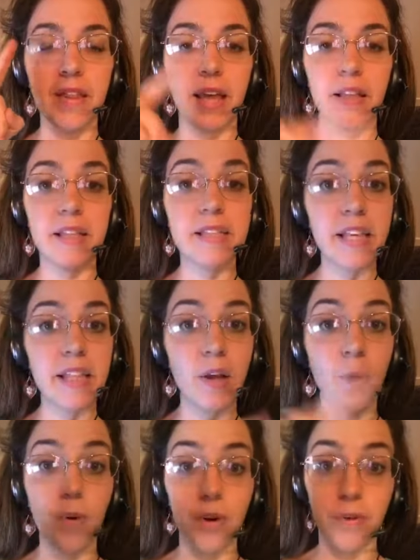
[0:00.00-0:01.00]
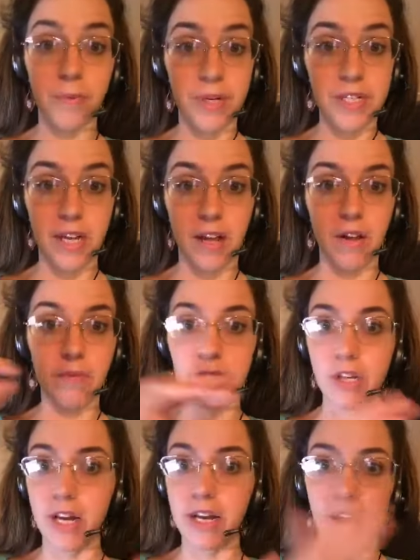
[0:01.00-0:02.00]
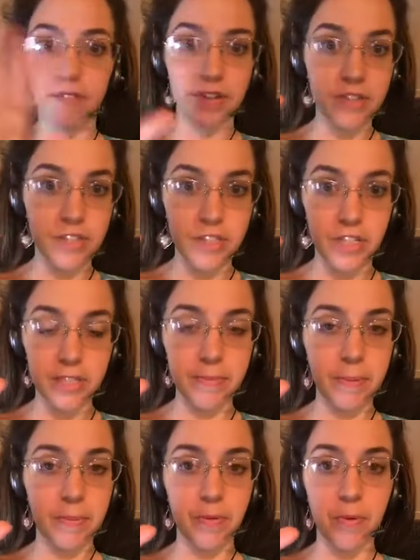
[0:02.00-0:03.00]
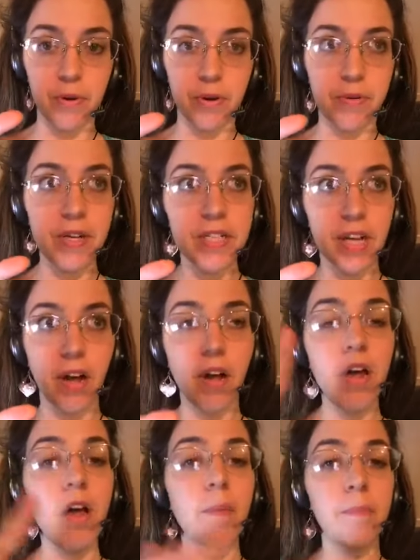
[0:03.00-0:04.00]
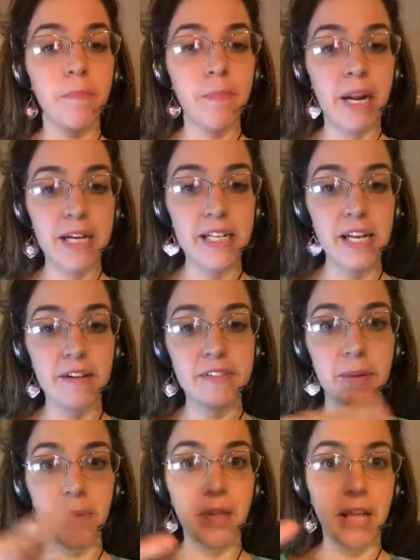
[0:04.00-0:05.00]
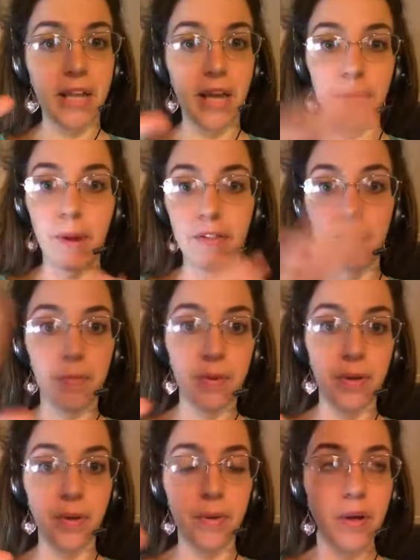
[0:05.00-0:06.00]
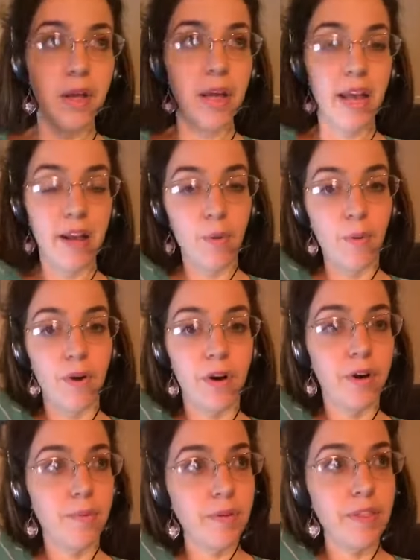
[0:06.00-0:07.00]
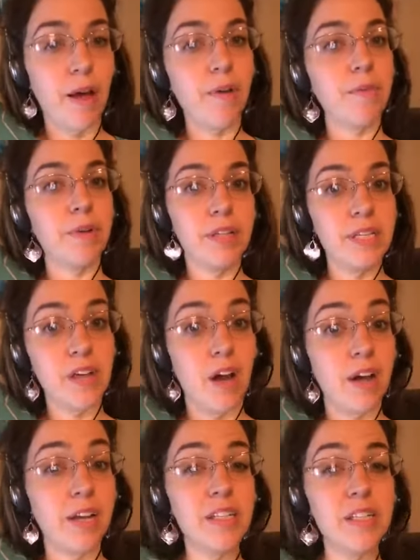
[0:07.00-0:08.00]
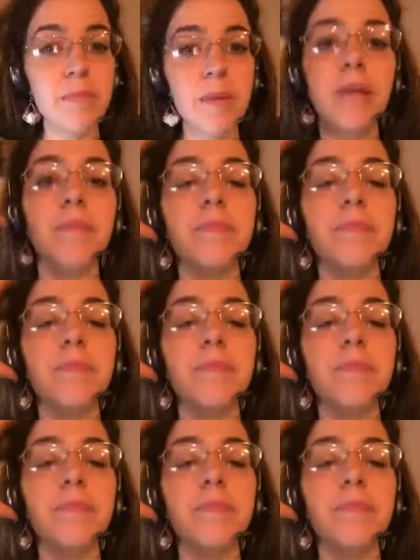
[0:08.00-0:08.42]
let's say they ordered retail, which I never suggest people order retail, but I did have someone like come out of the blue and order without really talking to me,